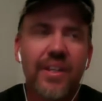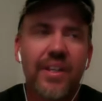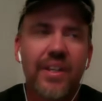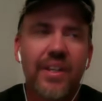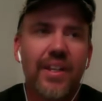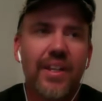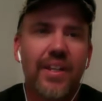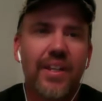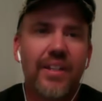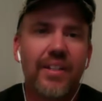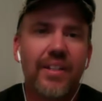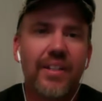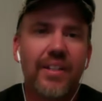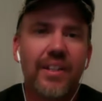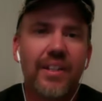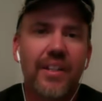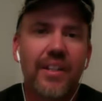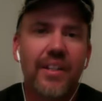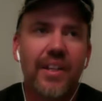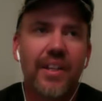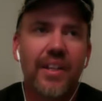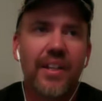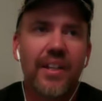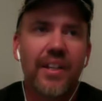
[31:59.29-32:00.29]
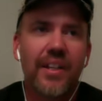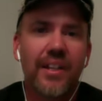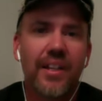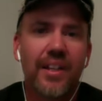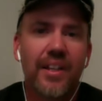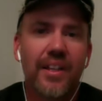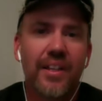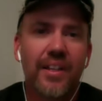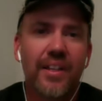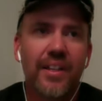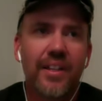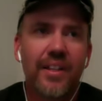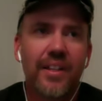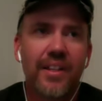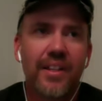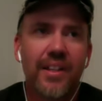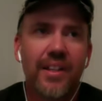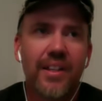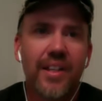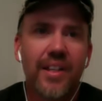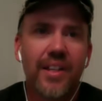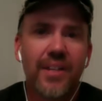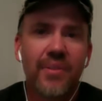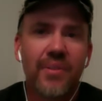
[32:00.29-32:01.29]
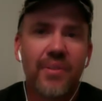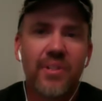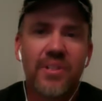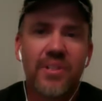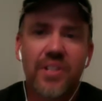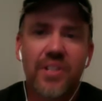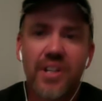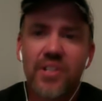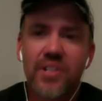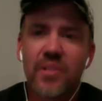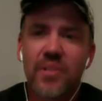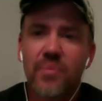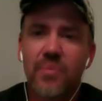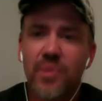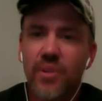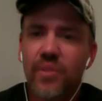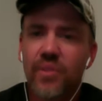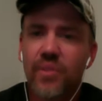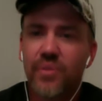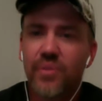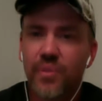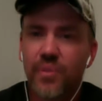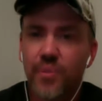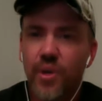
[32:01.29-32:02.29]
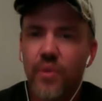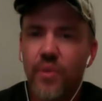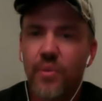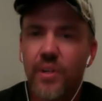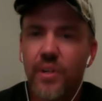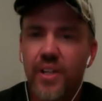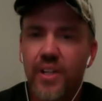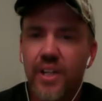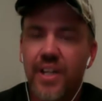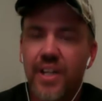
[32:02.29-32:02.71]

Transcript: And it was such a beautiful moment,